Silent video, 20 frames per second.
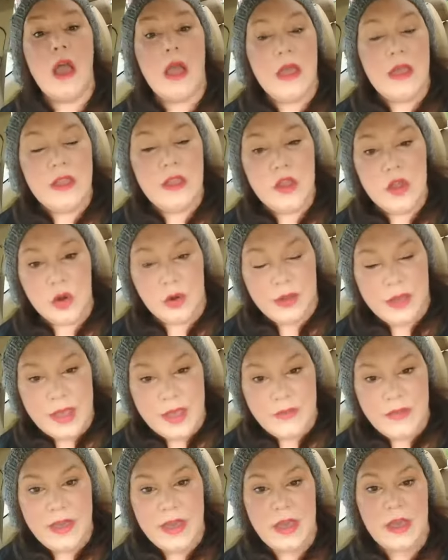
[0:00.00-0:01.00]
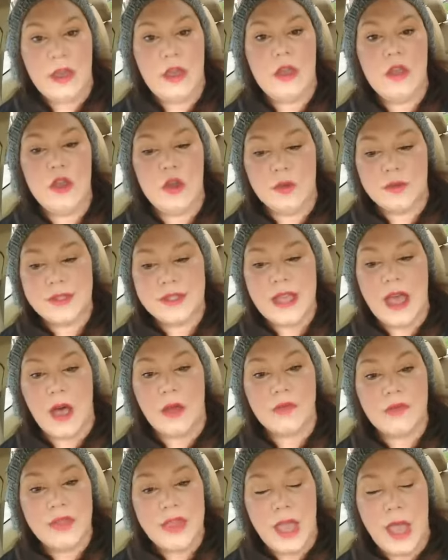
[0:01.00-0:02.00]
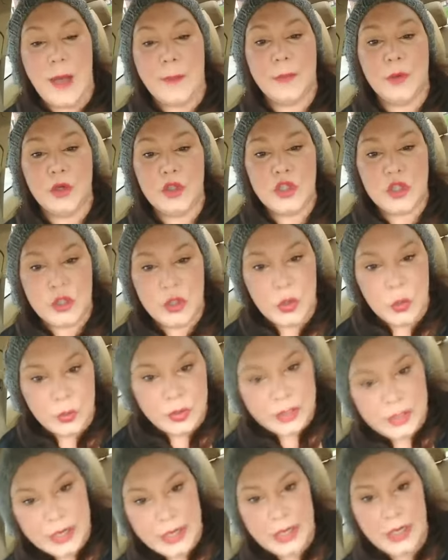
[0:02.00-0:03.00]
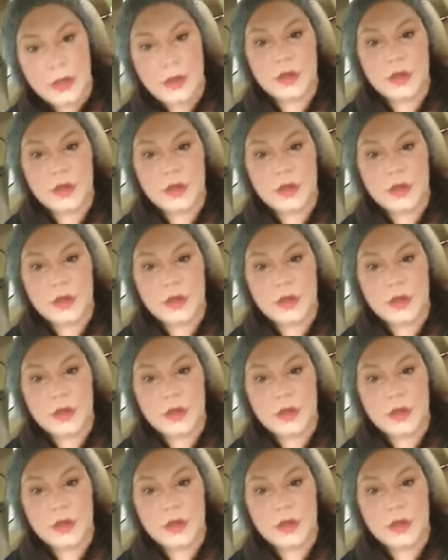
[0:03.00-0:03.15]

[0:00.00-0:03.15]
You're giving yourself the opportunity